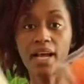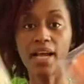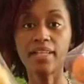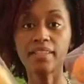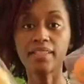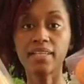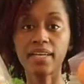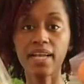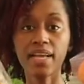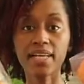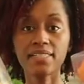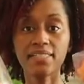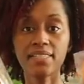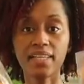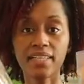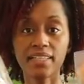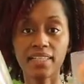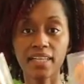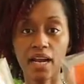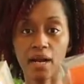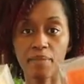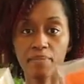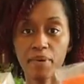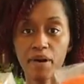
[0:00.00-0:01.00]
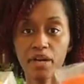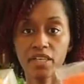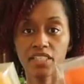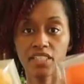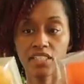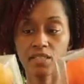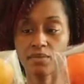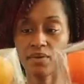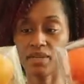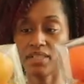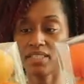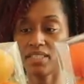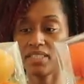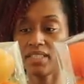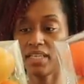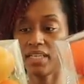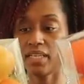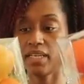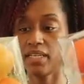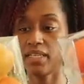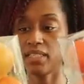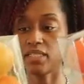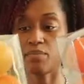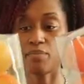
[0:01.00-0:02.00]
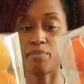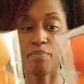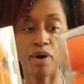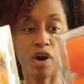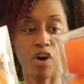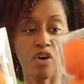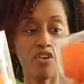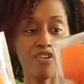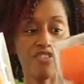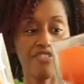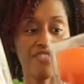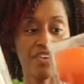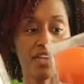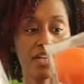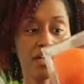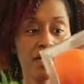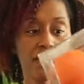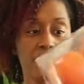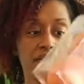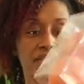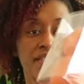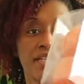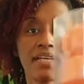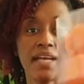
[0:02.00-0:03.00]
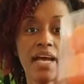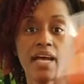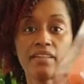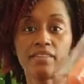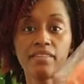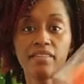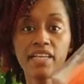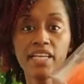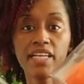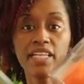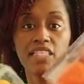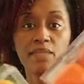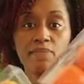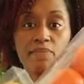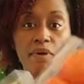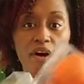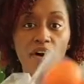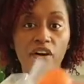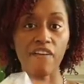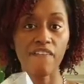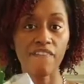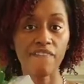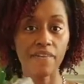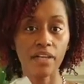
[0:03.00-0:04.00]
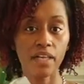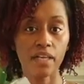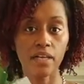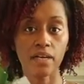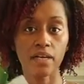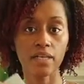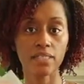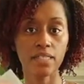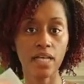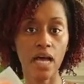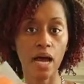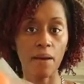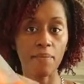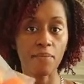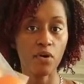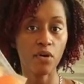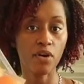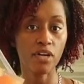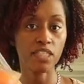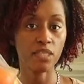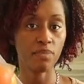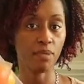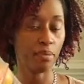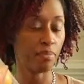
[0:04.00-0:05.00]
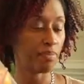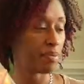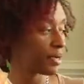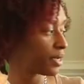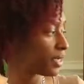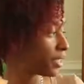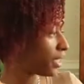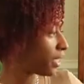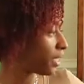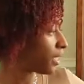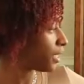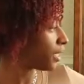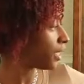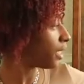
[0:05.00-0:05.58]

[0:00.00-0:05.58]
The next thing that I purchased was these bowl fillers. Now these bowl fillers, I'm going to be putting,